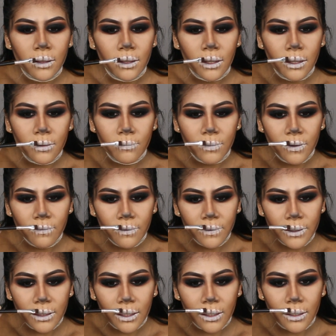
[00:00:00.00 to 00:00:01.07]
And be
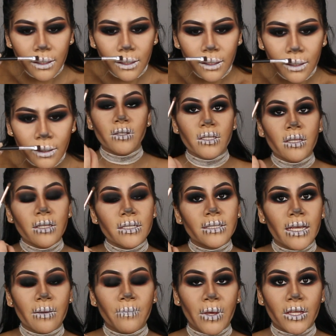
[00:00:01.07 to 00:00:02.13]
very light hand. Using the
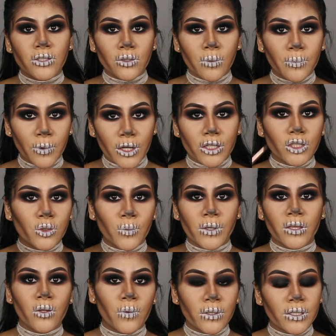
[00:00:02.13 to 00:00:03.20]
same pencil brush with
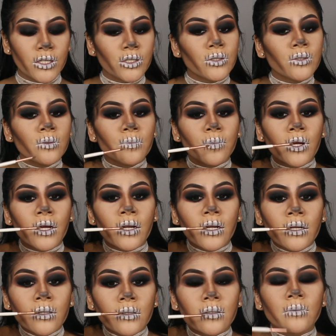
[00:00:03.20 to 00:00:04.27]
no additional
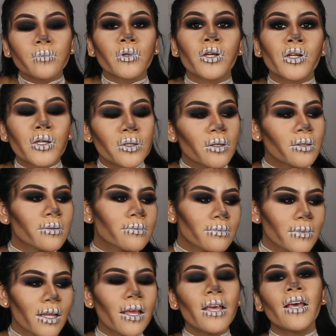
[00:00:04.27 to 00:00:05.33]
product.
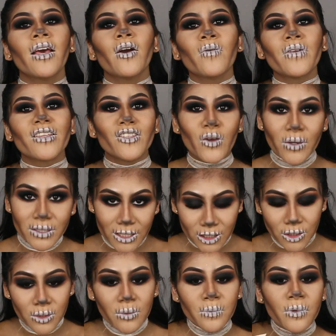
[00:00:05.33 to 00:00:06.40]
With no
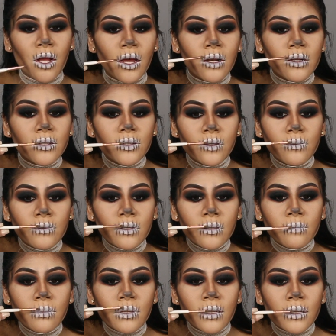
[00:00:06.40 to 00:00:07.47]
additional product, you want to
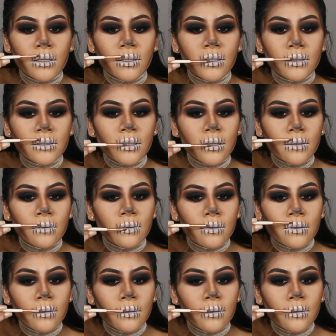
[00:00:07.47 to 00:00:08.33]
blend these out.